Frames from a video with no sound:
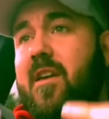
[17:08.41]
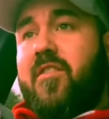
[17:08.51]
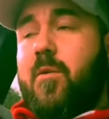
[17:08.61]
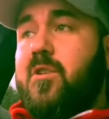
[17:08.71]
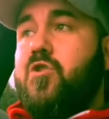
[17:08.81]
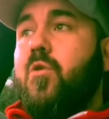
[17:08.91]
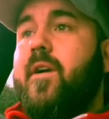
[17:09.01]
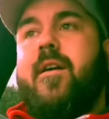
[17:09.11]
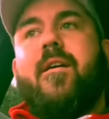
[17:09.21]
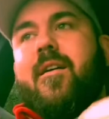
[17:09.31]
If you enjoy
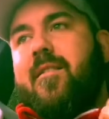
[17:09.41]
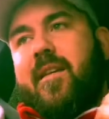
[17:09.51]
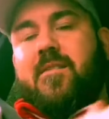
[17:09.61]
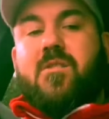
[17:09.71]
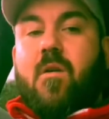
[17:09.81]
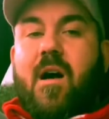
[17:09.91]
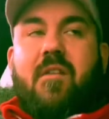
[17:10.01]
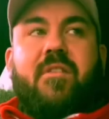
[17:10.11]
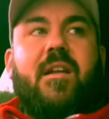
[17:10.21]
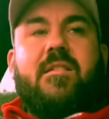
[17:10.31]
it, then start
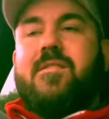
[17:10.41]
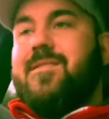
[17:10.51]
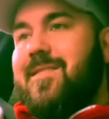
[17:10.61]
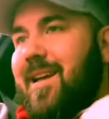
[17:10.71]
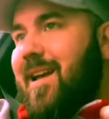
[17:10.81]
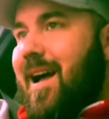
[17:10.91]
having lessons.